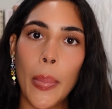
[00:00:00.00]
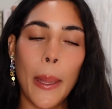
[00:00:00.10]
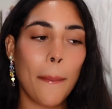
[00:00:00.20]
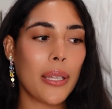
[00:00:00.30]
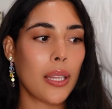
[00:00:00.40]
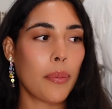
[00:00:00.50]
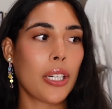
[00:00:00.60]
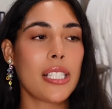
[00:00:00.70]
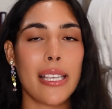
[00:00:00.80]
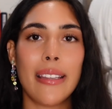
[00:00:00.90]
but the
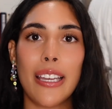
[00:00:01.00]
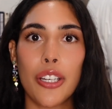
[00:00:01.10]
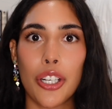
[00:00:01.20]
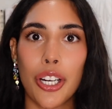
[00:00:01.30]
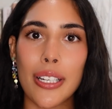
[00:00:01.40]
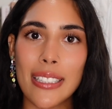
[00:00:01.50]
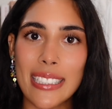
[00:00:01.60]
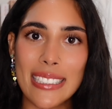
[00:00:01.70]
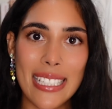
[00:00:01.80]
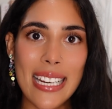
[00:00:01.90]
person that you're
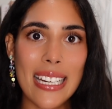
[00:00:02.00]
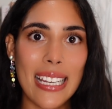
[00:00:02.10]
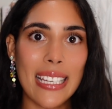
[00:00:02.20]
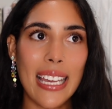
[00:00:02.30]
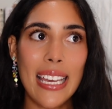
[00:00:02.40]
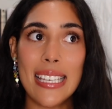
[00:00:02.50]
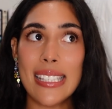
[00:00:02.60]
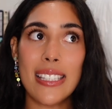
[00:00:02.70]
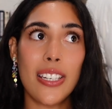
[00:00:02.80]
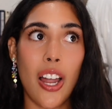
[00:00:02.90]
currently dating is
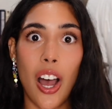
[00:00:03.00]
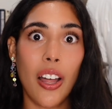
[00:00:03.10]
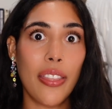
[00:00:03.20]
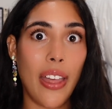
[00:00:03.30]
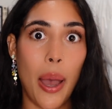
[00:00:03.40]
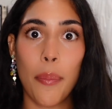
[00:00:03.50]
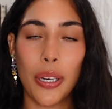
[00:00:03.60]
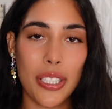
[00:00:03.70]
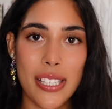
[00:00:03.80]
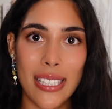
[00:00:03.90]
not that
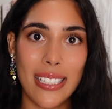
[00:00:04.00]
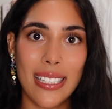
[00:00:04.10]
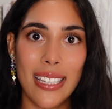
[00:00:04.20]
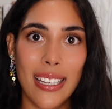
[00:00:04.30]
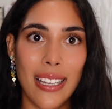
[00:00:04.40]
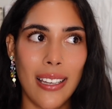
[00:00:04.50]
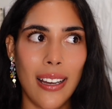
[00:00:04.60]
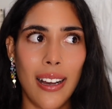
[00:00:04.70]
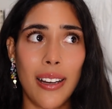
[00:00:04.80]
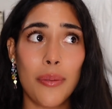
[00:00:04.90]
person.
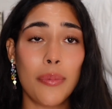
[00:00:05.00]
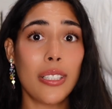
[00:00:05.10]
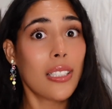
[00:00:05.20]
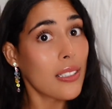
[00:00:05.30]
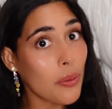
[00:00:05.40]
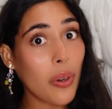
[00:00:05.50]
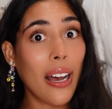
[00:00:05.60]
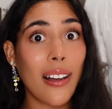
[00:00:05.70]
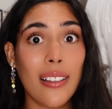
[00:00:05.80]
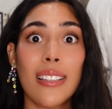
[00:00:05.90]

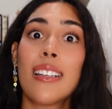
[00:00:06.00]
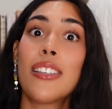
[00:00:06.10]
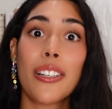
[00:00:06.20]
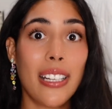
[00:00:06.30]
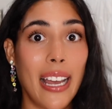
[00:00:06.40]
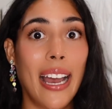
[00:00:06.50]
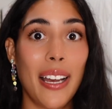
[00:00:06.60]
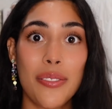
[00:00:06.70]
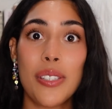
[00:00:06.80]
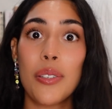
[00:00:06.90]
Well, you're gonna
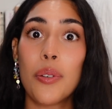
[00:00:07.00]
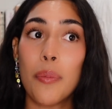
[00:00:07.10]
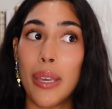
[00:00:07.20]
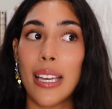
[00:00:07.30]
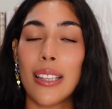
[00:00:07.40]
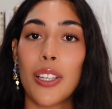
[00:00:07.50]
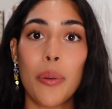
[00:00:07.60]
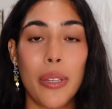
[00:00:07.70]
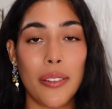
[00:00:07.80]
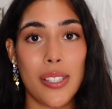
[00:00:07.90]
have to make a little
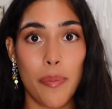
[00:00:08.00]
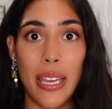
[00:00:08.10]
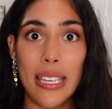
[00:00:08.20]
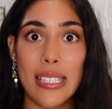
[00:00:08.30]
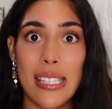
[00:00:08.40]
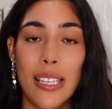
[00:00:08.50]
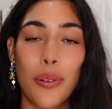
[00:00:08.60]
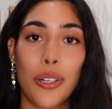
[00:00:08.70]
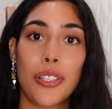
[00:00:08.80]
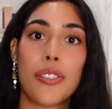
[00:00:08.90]
bit of space in
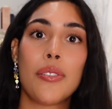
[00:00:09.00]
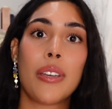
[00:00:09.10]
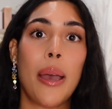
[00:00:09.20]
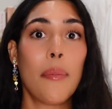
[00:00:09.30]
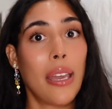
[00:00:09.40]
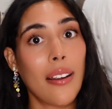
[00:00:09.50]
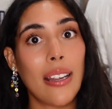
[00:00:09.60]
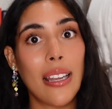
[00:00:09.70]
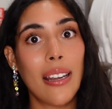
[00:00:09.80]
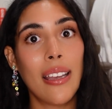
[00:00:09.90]
order to get
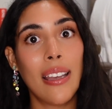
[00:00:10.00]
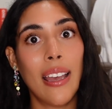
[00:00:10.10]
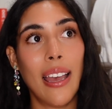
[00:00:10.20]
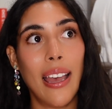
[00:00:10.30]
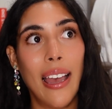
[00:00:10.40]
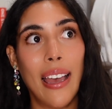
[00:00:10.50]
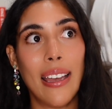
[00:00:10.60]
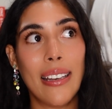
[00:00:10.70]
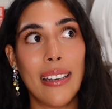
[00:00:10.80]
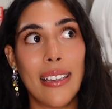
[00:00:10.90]
married
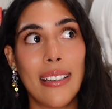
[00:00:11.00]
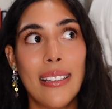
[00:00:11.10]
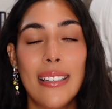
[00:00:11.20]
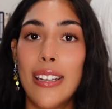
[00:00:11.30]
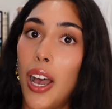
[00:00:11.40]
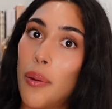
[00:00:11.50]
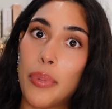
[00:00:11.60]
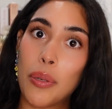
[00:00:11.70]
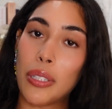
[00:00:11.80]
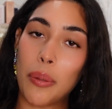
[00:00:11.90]
and not
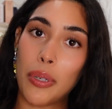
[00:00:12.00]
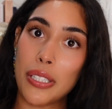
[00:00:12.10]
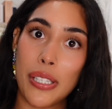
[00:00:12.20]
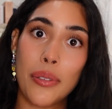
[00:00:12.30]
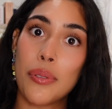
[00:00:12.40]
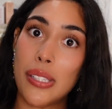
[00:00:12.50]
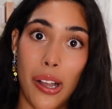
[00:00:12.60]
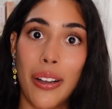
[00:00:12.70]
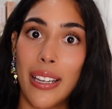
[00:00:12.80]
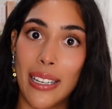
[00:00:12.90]
be with the person who's
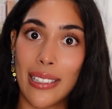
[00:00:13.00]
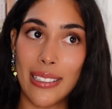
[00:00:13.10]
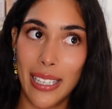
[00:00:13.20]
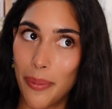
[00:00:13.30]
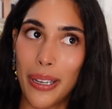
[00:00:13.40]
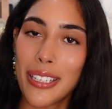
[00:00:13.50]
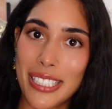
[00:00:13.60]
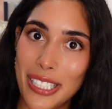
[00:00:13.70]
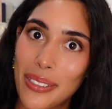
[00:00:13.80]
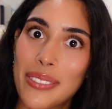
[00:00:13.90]
not gonna get married
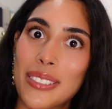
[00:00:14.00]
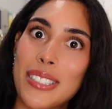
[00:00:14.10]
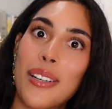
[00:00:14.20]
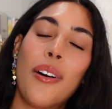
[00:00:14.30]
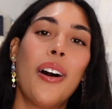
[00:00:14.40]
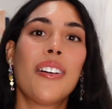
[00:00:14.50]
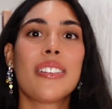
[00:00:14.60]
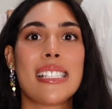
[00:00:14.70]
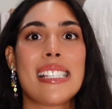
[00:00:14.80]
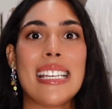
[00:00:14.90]
to you. So
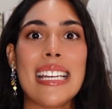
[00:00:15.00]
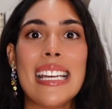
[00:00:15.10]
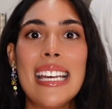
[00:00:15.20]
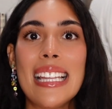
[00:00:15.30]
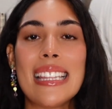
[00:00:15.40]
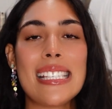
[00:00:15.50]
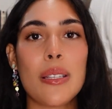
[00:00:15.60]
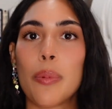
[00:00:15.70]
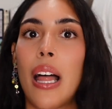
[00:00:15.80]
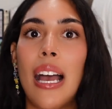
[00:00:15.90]
obviously, this
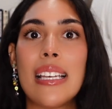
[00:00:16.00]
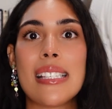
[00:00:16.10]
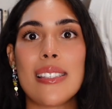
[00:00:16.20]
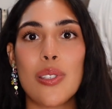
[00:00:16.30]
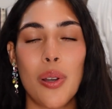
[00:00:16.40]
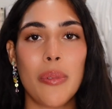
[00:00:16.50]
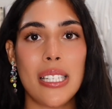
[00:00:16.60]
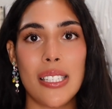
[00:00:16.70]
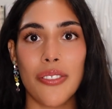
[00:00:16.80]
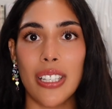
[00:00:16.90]
applies in so many
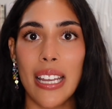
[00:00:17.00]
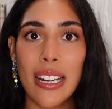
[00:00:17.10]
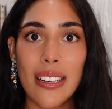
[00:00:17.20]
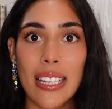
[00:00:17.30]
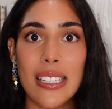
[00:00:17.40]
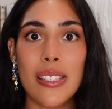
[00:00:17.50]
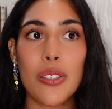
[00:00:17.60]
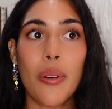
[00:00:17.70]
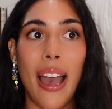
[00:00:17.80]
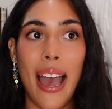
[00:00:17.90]
different areas.
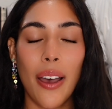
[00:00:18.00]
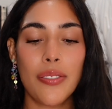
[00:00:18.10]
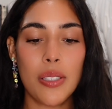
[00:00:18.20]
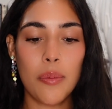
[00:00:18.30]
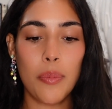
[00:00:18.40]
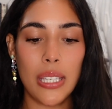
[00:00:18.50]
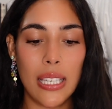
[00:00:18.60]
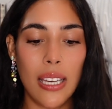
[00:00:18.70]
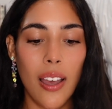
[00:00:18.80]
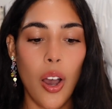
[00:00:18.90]
You have to
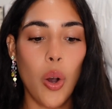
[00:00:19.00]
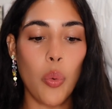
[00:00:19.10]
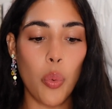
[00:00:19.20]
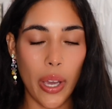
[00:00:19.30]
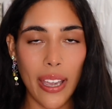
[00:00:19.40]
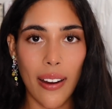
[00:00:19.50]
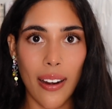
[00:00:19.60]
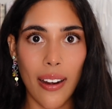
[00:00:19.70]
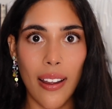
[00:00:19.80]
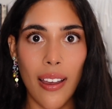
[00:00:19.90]
be
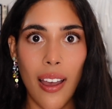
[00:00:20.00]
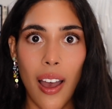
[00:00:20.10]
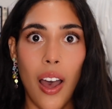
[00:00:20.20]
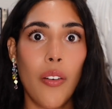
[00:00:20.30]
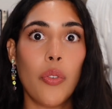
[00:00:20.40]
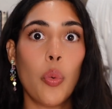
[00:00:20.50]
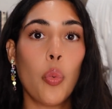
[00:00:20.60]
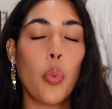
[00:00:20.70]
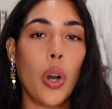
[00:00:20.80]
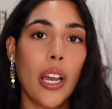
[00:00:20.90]
aware of
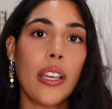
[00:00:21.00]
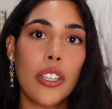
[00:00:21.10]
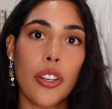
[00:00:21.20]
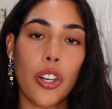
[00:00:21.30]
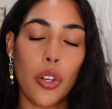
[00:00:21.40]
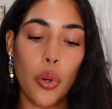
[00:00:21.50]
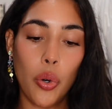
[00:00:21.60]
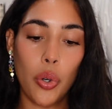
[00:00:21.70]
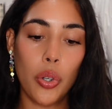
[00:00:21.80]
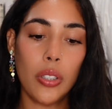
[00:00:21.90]
what your
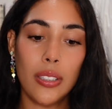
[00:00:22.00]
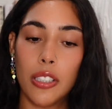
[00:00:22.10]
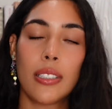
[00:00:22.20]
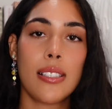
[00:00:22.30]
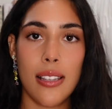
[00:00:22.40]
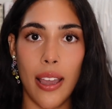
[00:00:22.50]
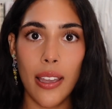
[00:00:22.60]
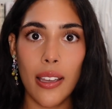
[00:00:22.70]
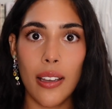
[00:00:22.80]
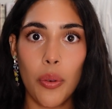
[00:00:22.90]
goal looks
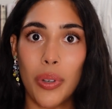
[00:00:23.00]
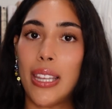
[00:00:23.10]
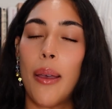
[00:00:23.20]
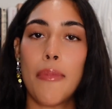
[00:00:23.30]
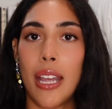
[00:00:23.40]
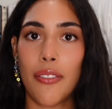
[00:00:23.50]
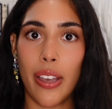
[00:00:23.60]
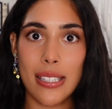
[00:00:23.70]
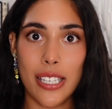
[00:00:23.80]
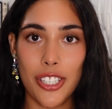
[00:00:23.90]
like, what that
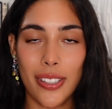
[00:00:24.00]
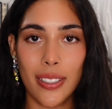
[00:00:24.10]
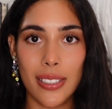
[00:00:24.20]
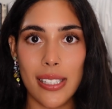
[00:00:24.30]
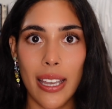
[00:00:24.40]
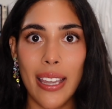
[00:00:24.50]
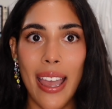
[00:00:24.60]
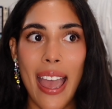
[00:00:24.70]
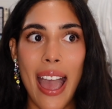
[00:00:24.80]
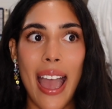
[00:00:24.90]
manifestation looks like,
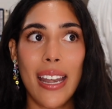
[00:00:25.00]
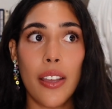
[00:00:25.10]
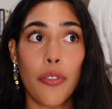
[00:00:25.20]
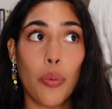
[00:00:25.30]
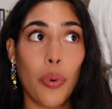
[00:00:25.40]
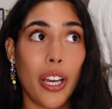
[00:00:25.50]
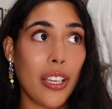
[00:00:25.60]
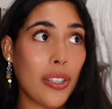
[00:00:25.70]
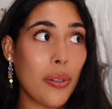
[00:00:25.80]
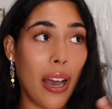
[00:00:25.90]
and if what
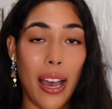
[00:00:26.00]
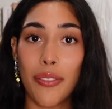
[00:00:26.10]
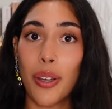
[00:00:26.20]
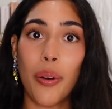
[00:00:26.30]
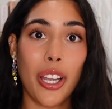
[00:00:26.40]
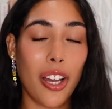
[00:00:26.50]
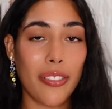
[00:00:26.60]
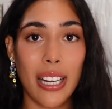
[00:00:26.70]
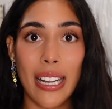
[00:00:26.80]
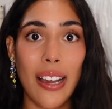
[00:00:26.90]
you have going on
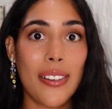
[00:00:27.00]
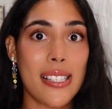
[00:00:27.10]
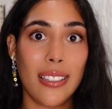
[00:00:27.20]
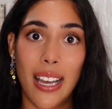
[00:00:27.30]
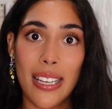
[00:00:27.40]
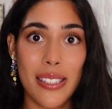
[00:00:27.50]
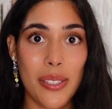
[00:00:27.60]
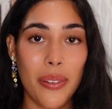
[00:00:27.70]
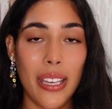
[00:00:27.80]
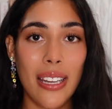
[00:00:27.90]
right now is aligned
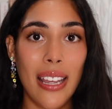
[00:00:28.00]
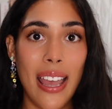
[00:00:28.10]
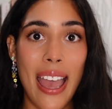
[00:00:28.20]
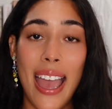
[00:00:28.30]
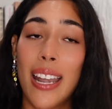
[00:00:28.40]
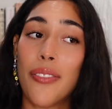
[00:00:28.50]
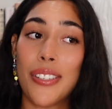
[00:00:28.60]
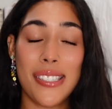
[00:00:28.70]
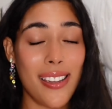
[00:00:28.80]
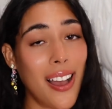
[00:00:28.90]
to it. And if
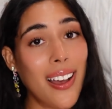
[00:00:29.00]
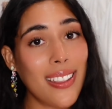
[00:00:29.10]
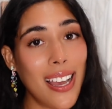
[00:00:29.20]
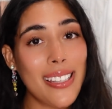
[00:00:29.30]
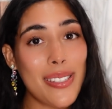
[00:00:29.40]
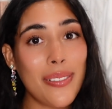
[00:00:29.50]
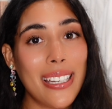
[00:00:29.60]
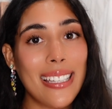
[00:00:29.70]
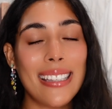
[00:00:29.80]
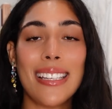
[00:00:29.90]
it's not aligned to
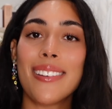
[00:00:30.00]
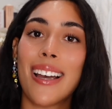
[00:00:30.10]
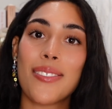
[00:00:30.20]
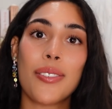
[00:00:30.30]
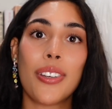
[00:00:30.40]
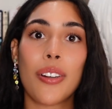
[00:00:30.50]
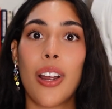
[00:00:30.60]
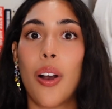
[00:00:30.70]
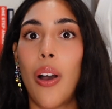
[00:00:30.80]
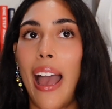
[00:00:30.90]
it, then you have to figure
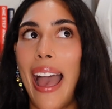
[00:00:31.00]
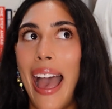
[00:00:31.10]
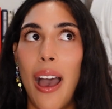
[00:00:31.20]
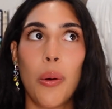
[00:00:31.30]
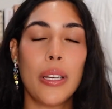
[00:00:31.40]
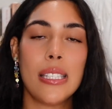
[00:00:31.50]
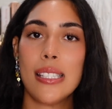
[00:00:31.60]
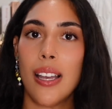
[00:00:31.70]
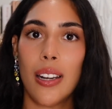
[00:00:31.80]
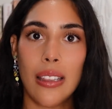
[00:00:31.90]
out how it's
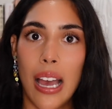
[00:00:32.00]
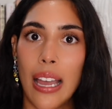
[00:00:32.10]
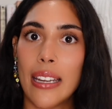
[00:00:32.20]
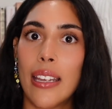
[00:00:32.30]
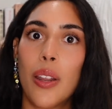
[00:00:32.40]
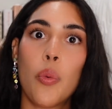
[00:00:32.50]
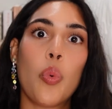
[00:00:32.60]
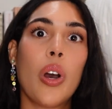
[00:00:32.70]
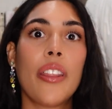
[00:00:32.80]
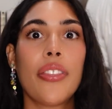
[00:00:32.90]
not aligned and
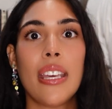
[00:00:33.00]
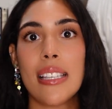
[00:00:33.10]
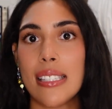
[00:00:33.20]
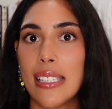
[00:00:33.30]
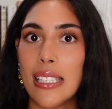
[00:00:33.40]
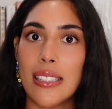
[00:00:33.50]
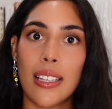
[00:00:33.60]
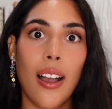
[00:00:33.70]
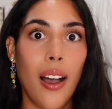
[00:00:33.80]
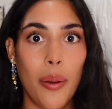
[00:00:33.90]
what things need to
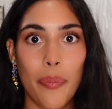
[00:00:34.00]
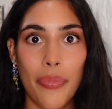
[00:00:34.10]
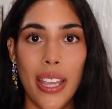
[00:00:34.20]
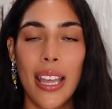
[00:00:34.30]
come.